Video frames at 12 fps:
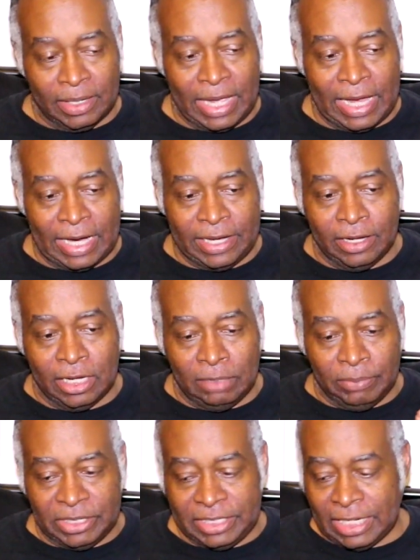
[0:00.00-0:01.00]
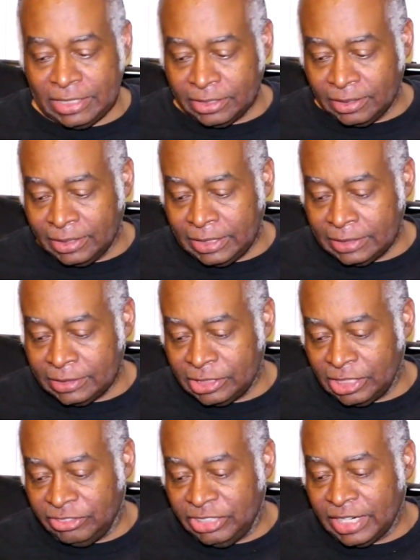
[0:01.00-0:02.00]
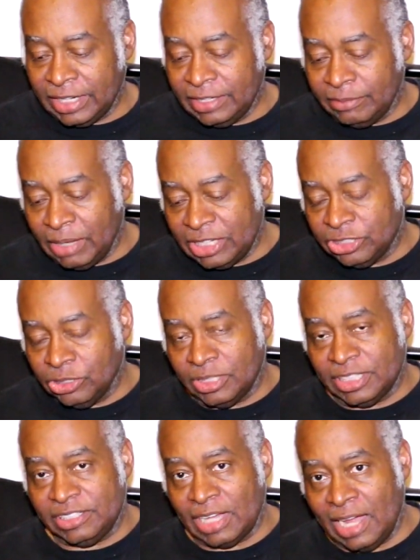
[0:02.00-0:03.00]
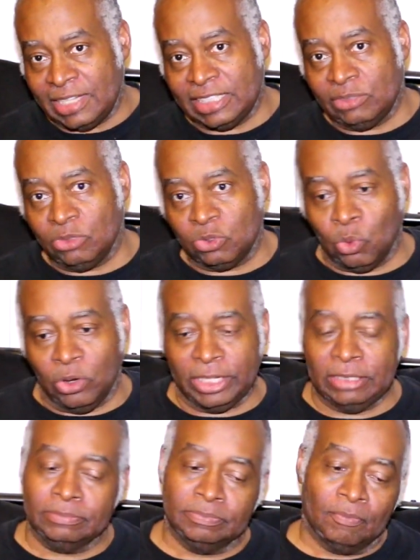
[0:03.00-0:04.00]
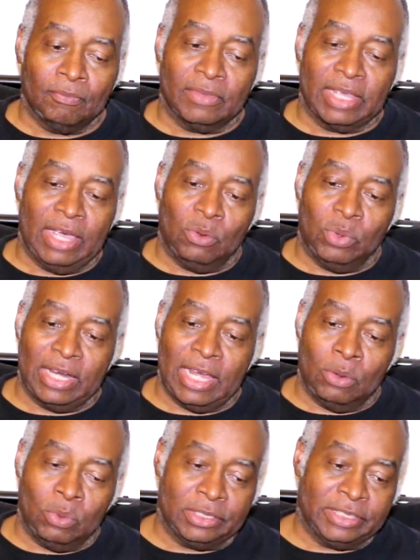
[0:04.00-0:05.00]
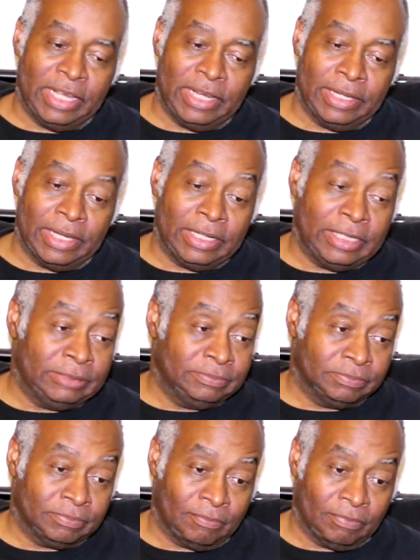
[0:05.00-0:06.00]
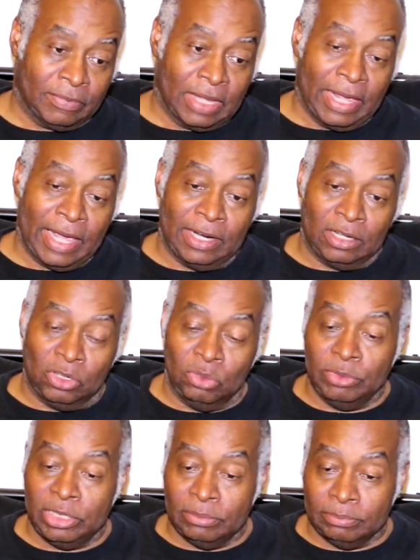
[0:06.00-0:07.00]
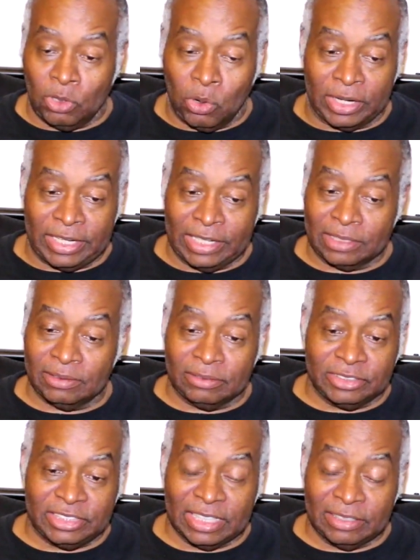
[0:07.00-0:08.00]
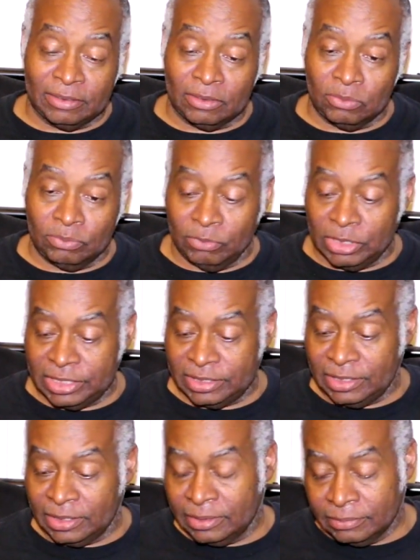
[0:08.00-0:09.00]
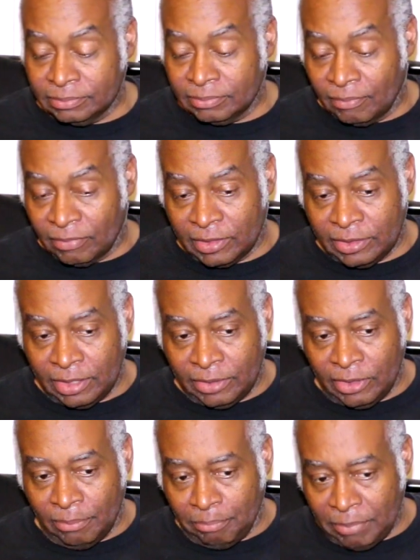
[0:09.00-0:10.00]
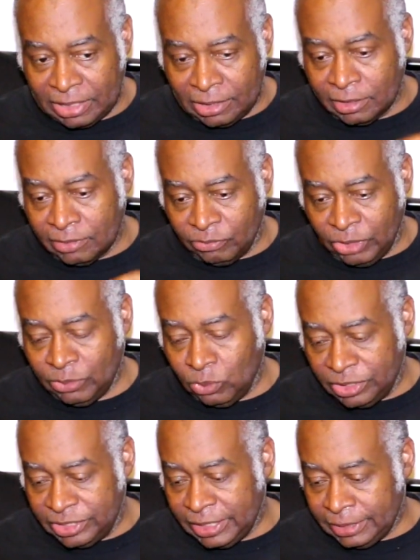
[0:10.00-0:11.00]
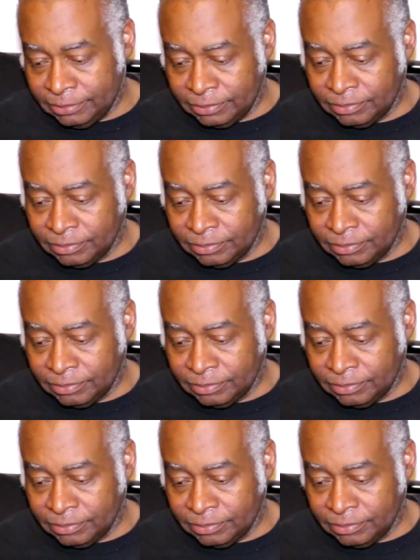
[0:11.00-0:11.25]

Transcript: and I dug it up intentionally, just checking to make sure the sizing was working. And when I was getting an aluminum or nickel signal, which is the middle frequency,